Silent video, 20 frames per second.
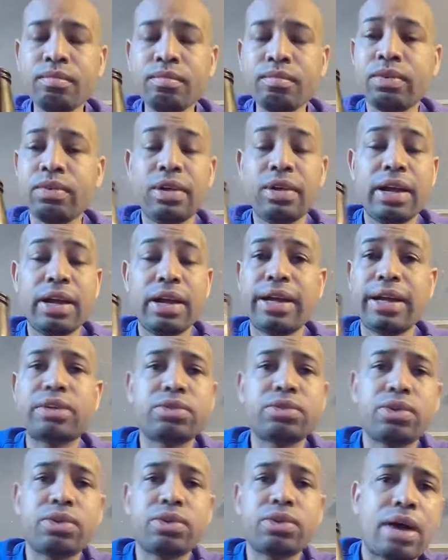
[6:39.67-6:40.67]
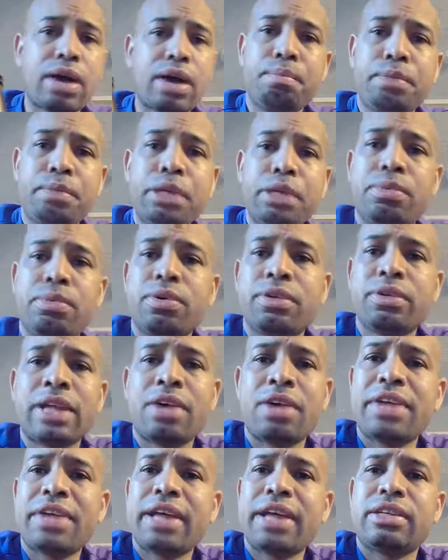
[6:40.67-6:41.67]
And I don't know how people allow
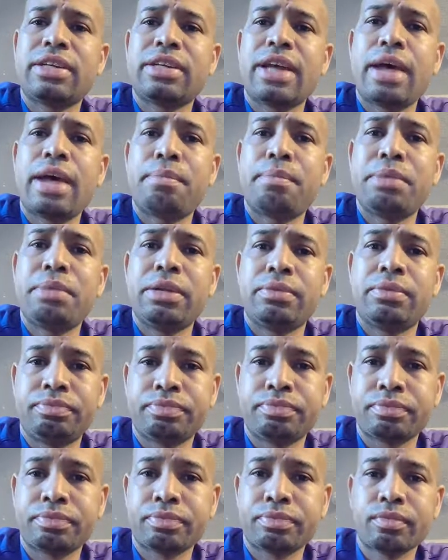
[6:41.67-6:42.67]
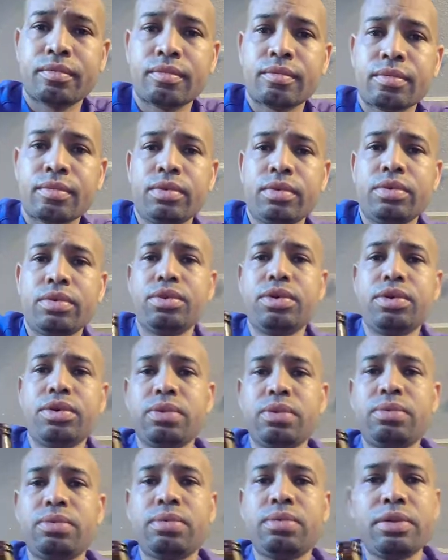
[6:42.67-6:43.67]
that to happen. You
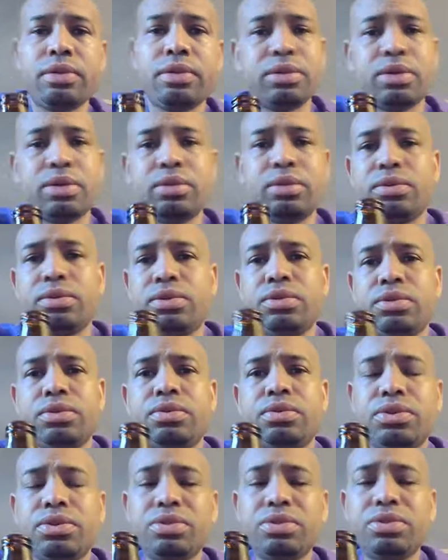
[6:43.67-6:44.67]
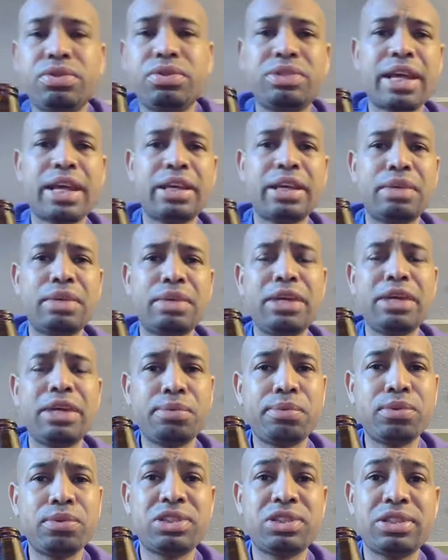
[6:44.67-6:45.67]
know, don't you taking
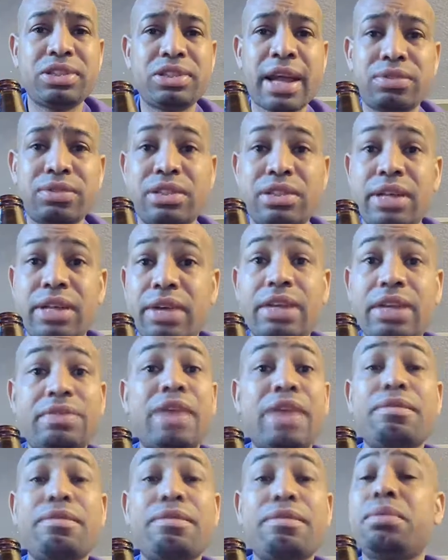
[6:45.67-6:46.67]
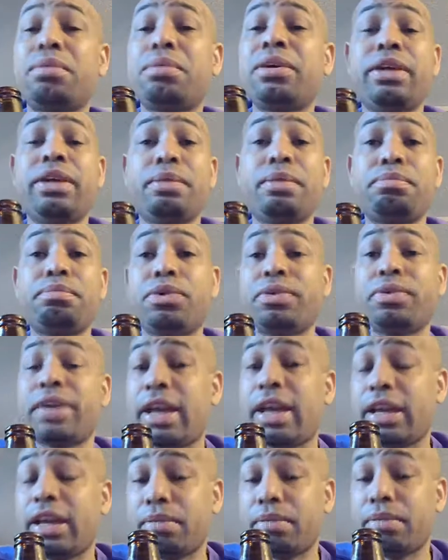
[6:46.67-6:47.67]
people's channels down. They're not even putting up no
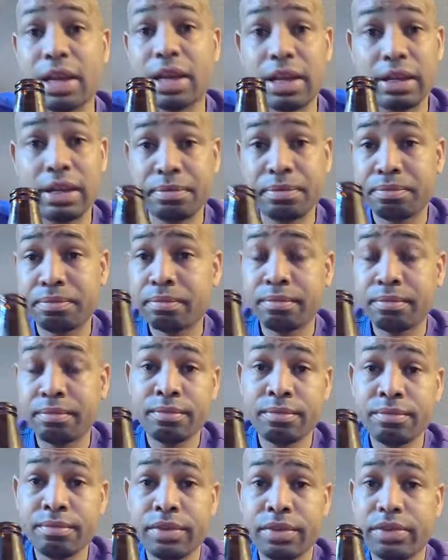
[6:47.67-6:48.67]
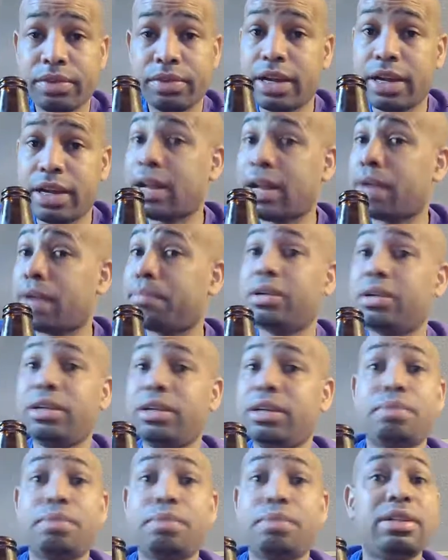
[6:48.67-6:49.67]
gameplay. They're not putting
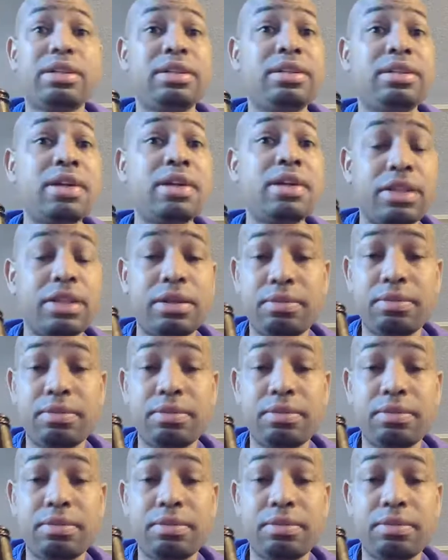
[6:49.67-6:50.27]
up nothing.